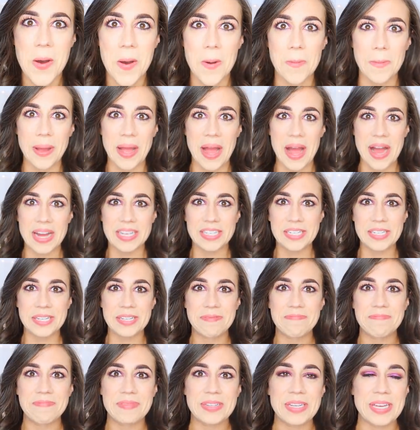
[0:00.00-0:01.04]
Oh my
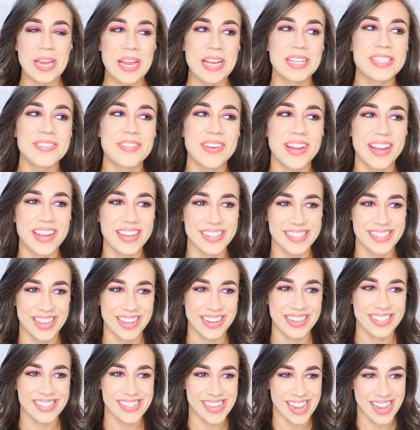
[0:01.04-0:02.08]
gosh, today is a very
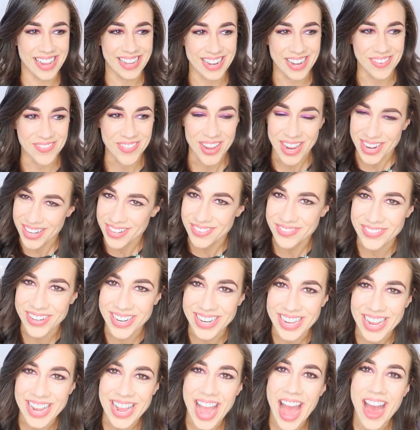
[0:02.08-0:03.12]
exciting day and I'm kind of
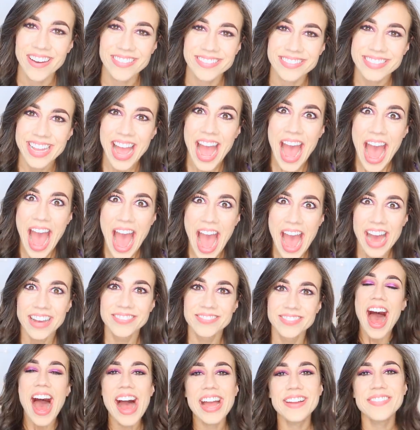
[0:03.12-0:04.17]
freaking out.
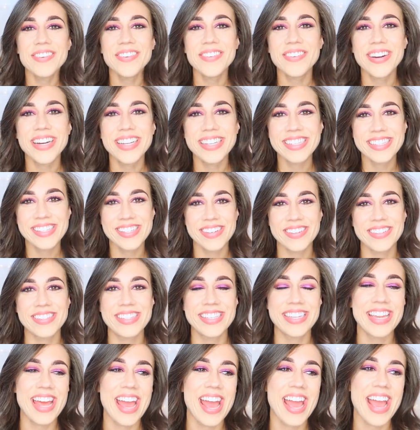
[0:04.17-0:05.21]
Hi everyone, so
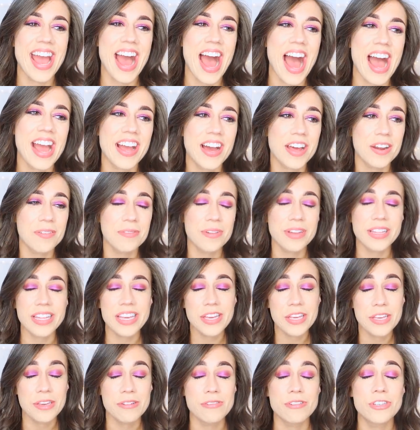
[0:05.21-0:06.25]
today I got a
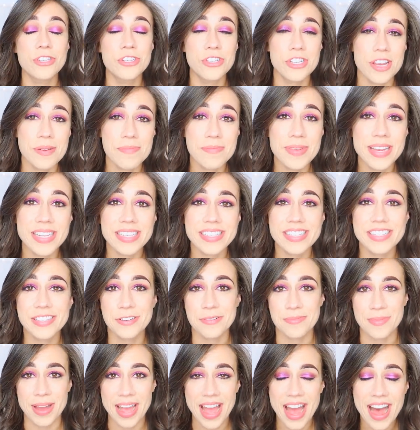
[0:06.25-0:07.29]
really huge shipment
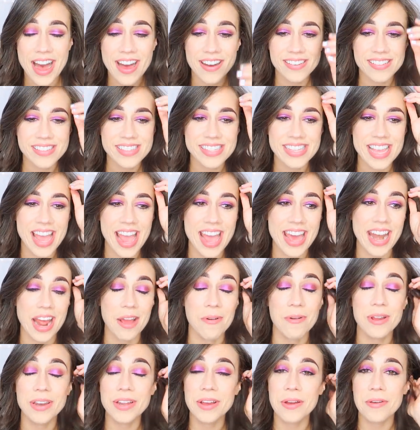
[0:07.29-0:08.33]
to my house and
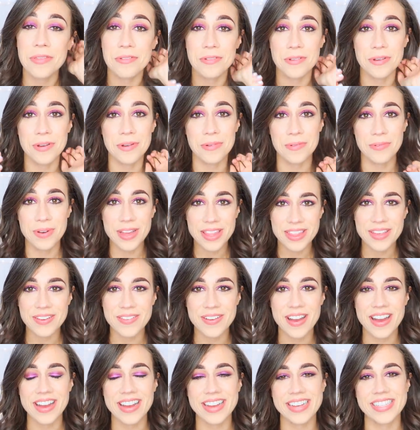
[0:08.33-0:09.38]
I wanna go through it with
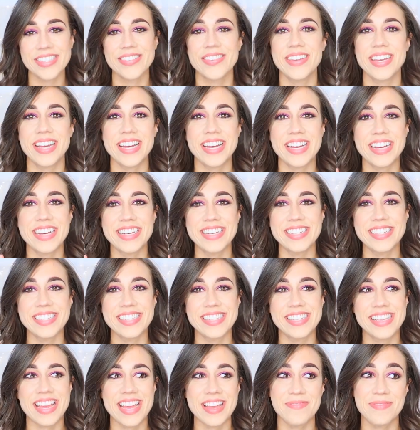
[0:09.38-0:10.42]
you guys
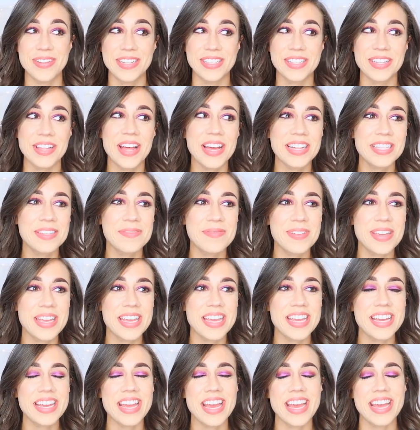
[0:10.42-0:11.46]
because it means a lot to
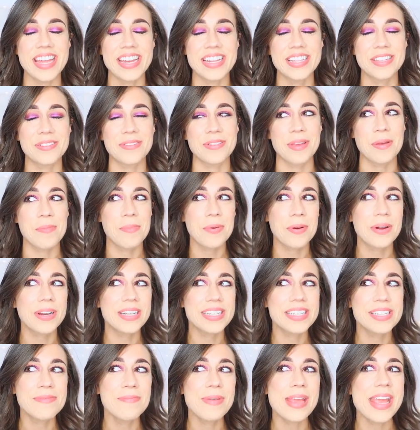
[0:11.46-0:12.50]
me and it's really
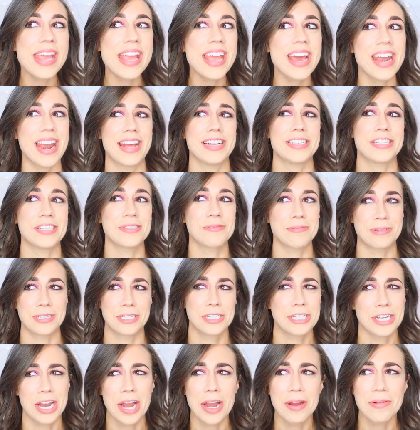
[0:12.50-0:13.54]
important to me and I just
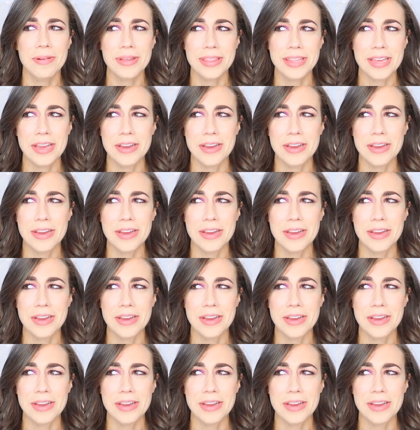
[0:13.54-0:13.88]
wanna share it with